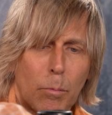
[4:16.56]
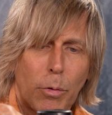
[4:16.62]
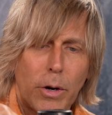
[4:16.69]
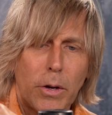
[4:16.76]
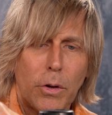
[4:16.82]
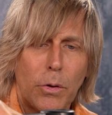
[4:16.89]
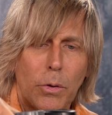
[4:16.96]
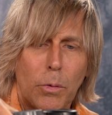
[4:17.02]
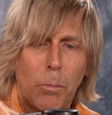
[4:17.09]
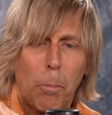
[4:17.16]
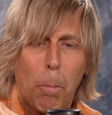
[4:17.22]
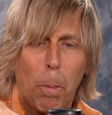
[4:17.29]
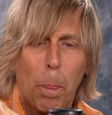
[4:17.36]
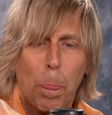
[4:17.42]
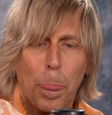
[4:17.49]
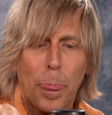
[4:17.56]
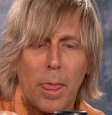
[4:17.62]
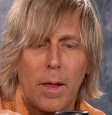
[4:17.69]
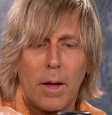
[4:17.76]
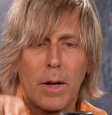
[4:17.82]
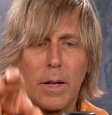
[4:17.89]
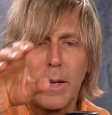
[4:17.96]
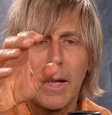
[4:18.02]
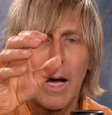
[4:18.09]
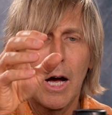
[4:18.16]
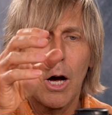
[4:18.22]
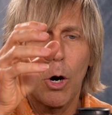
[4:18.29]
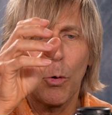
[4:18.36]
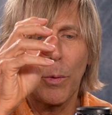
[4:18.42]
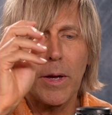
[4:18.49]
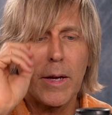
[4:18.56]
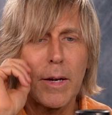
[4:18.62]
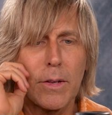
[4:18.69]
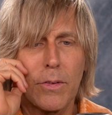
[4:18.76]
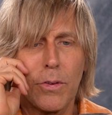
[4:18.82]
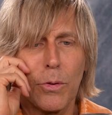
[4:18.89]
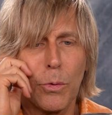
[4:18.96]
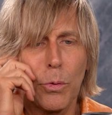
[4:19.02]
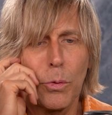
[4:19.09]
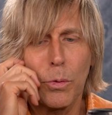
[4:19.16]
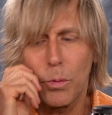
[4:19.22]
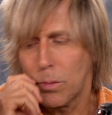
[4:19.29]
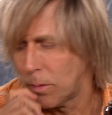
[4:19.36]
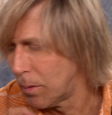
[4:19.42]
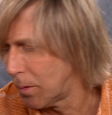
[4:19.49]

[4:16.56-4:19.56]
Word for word: Brand new. Now we get to